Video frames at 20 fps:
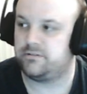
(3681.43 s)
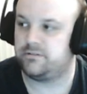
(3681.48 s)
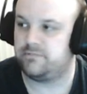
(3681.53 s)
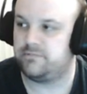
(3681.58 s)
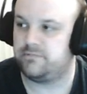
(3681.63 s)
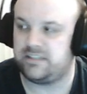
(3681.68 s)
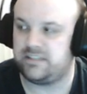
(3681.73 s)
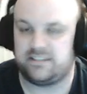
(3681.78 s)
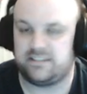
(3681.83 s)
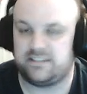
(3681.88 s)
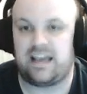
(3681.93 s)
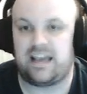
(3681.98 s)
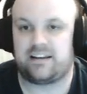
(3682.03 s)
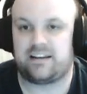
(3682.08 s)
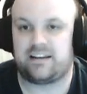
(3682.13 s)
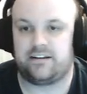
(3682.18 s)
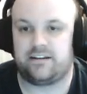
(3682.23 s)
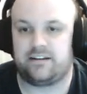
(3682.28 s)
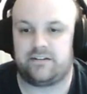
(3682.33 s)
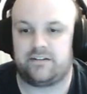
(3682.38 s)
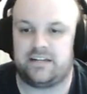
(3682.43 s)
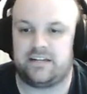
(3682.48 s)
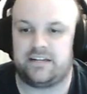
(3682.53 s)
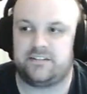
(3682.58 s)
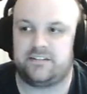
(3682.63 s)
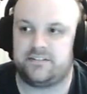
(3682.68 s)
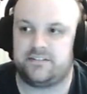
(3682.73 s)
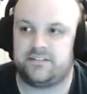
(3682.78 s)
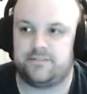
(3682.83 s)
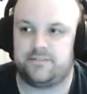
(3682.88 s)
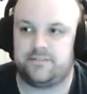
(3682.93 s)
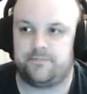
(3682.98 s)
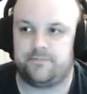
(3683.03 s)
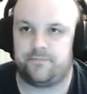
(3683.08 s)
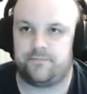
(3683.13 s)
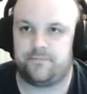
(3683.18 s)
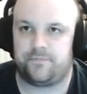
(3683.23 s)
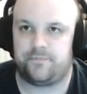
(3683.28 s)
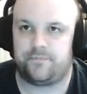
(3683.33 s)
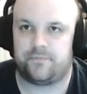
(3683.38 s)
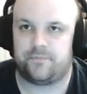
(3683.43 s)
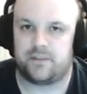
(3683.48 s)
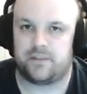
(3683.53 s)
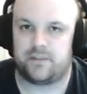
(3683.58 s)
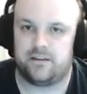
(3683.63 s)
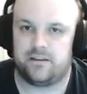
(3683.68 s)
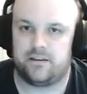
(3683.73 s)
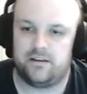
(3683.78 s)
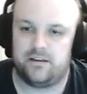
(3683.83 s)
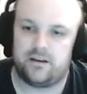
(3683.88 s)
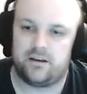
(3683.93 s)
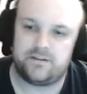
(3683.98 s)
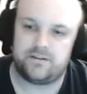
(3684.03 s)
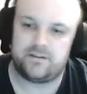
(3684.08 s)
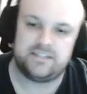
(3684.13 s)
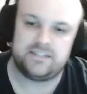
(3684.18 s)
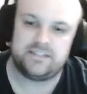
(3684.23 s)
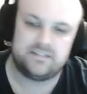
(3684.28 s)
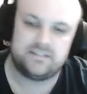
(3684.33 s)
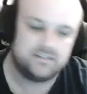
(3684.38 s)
exact areas. All right.